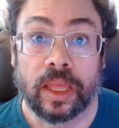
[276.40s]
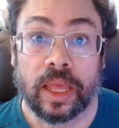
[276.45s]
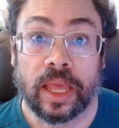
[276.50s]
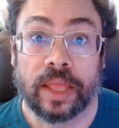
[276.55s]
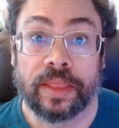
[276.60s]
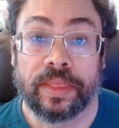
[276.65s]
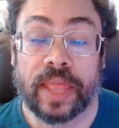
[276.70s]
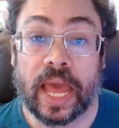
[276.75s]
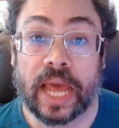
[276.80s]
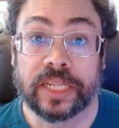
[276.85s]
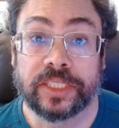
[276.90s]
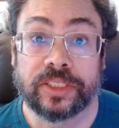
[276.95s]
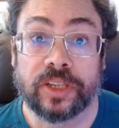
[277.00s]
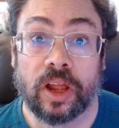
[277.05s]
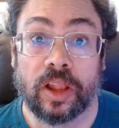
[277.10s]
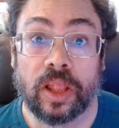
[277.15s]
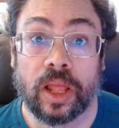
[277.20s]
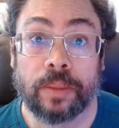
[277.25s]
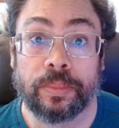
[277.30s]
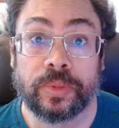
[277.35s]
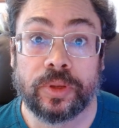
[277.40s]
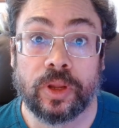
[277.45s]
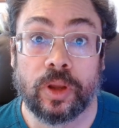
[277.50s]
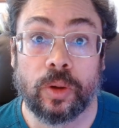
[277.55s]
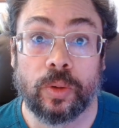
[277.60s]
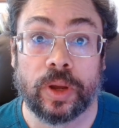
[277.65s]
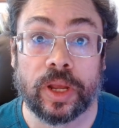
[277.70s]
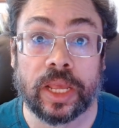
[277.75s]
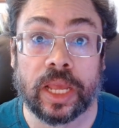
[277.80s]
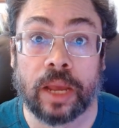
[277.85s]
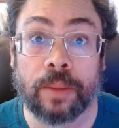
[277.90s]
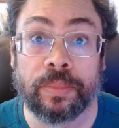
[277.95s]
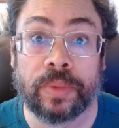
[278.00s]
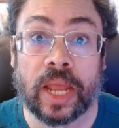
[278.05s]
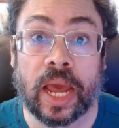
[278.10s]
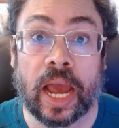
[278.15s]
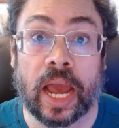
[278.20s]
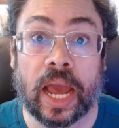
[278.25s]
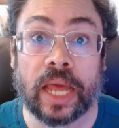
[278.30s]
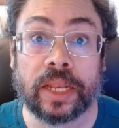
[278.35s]
And that's all I'm doing. I'm
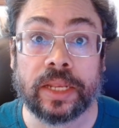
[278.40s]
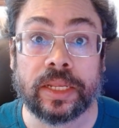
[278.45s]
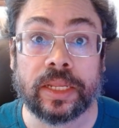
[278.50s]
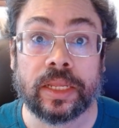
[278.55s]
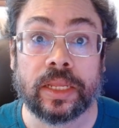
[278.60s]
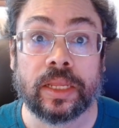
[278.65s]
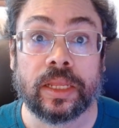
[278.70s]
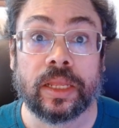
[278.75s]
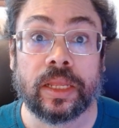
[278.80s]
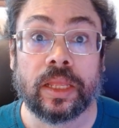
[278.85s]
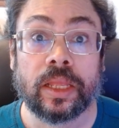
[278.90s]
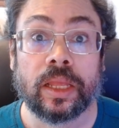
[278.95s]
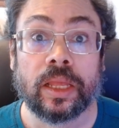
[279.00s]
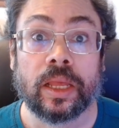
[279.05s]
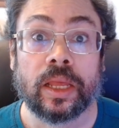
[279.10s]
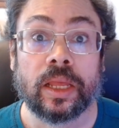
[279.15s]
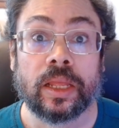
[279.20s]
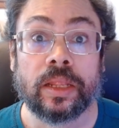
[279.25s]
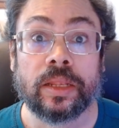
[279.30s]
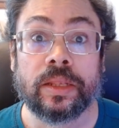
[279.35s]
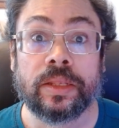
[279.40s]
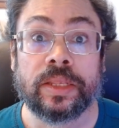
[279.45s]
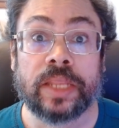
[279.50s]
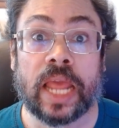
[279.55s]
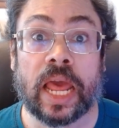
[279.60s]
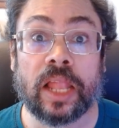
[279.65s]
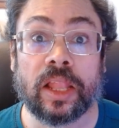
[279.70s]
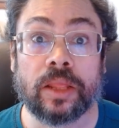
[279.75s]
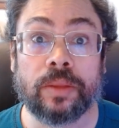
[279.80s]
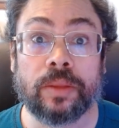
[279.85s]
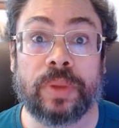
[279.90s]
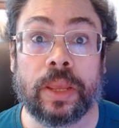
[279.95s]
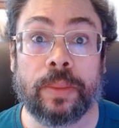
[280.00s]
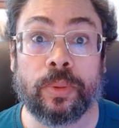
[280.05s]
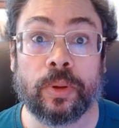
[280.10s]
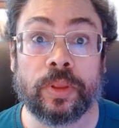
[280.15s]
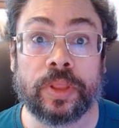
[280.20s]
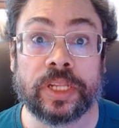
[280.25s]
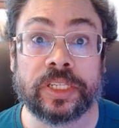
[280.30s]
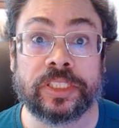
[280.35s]
not telling
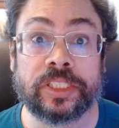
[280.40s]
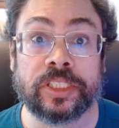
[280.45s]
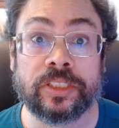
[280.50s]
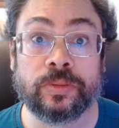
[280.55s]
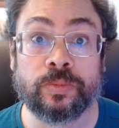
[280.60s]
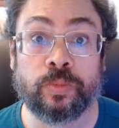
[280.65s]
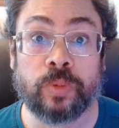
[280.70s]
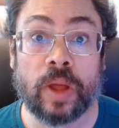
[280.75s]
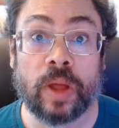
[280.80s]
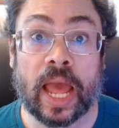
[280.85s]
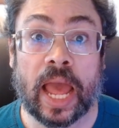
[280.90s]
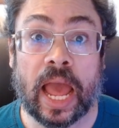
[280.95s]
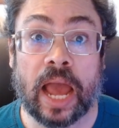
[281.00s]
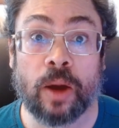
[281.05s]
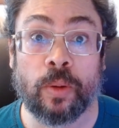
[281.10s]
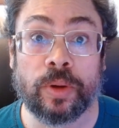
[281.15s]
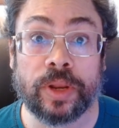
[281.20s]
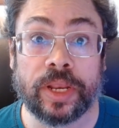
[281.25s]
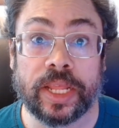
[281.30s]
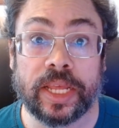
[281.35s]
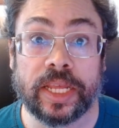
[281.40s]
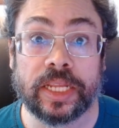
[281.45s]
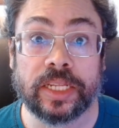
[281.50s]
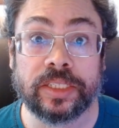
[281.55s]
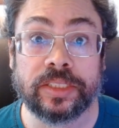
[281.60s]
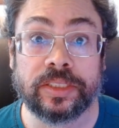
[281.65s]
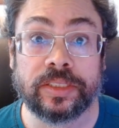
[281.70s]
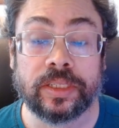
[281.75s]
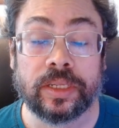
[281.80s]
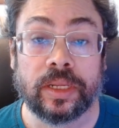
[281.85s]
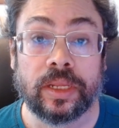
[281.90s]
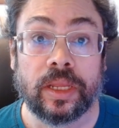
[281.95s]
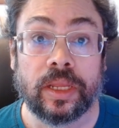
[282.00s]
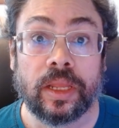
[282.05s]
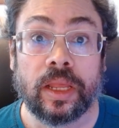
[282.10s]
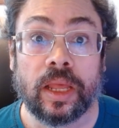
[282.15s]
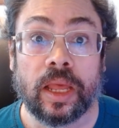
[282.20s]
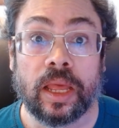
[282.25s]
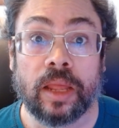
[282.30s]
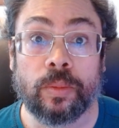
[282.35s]
people this is how it is
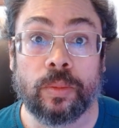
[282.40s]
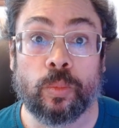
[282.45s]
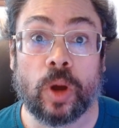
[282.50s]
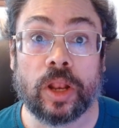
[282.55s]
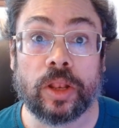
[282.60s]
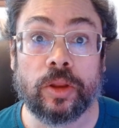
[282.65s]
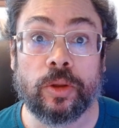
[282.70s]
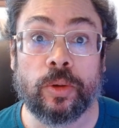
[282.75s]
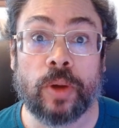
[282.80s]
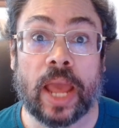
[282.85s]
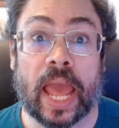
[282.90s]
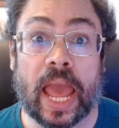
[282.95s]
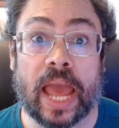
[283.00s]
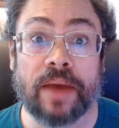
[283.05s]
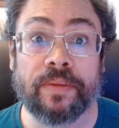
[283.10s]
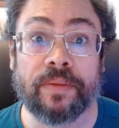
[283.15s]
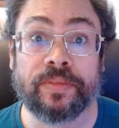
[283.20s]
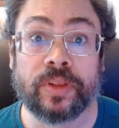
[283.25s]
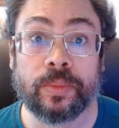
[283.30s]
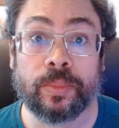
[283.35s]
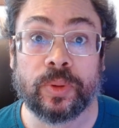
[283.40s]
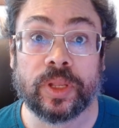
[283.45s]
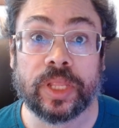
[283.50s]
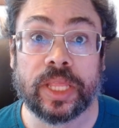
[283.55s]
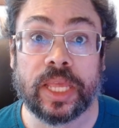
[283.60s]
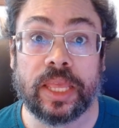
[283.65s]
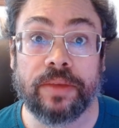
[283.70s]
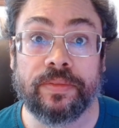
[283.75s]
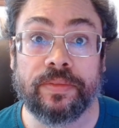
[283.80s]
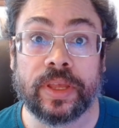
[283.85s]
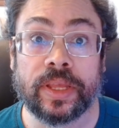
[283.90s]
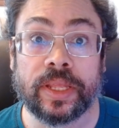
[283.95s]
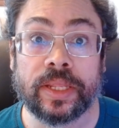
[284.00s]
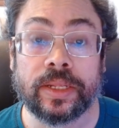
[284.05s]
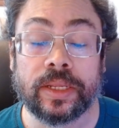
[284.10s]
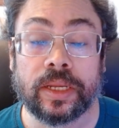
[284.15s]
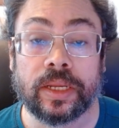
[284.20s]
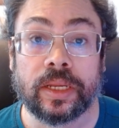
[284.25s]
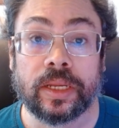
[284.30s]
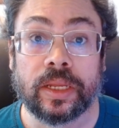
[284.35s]
and what you have to believe in,
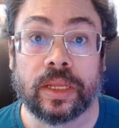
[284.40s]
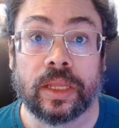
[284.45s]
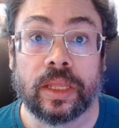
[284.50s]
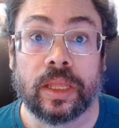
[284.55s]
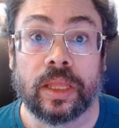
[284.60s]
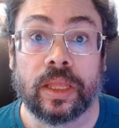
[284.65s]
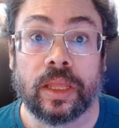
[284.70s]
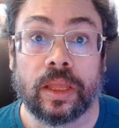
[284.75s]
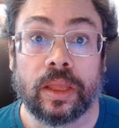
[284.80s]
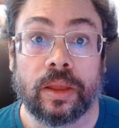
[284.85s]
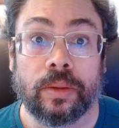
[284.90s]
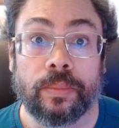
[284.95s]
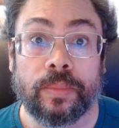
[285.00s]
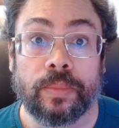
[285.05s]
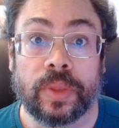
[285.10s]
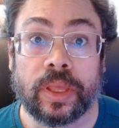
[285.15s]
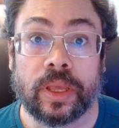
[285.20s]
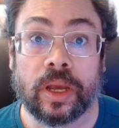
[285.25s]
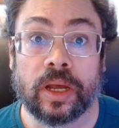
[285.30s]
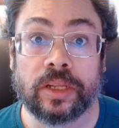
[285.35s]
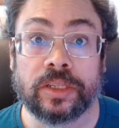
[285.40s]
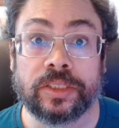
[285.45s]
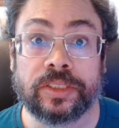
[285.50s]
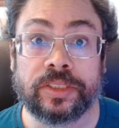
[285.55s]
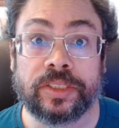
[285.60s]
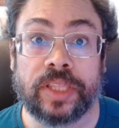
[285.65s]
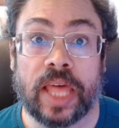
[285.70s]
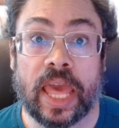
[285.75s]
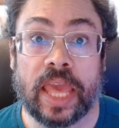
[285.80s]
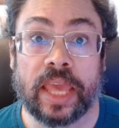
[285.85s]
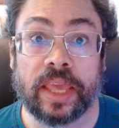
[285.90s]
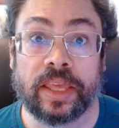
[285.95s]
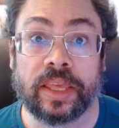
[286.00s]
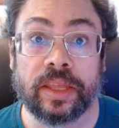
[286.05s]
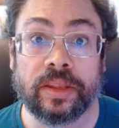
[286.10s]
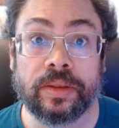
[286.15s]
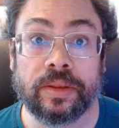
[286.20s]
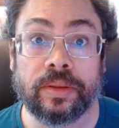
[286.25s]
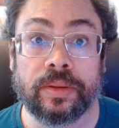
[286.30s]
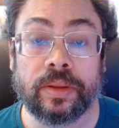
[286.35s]
because they
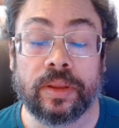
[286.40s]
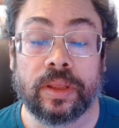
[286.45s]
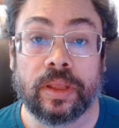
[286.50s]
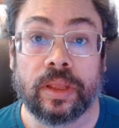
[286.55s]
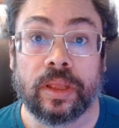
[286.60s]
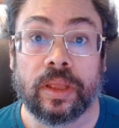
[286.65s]
can